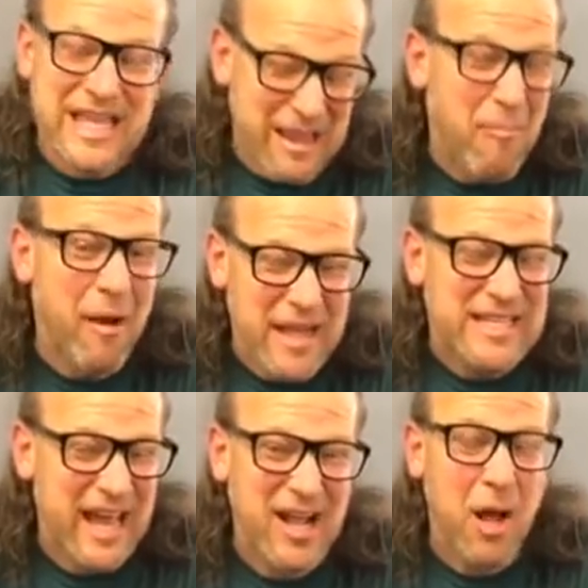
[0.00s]
the money's
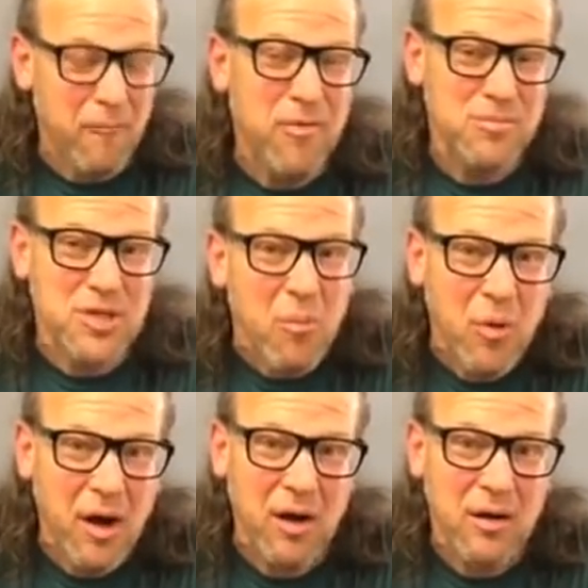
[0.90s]
got to come from
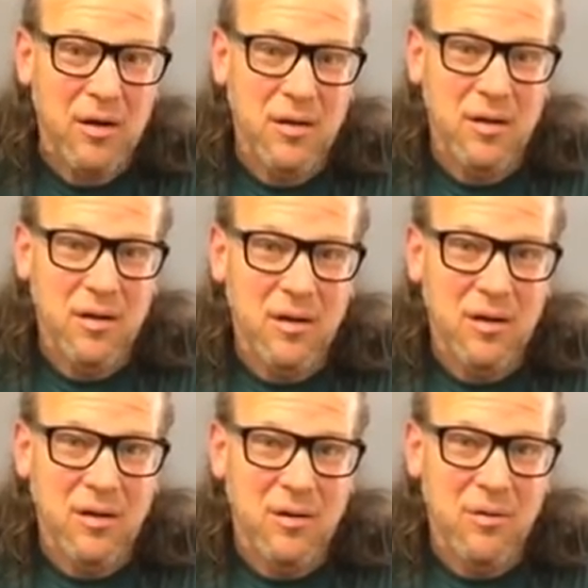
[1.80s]
somewhere,
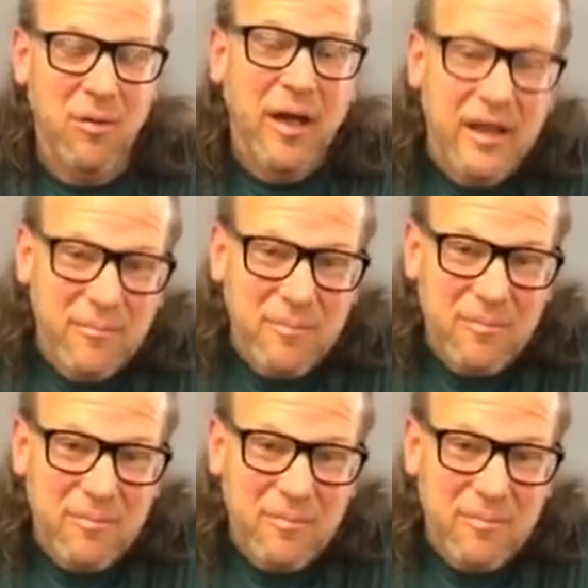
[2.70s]
right?